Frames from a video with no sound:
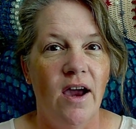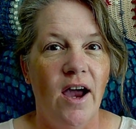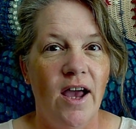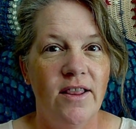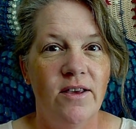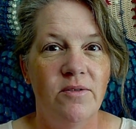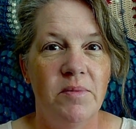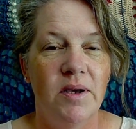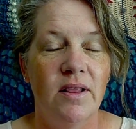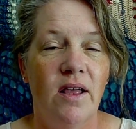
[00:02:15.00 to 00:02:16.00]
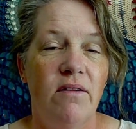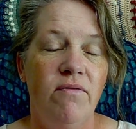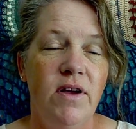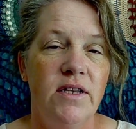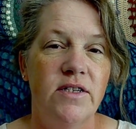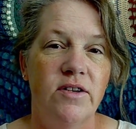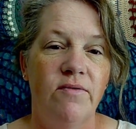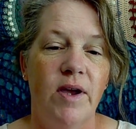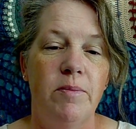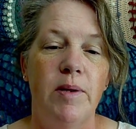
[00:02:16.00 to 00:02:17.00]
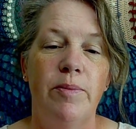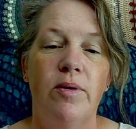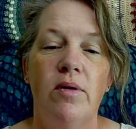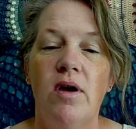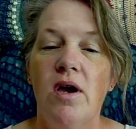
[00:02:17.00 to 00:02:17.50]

I think it would be a lot of fun to invite people.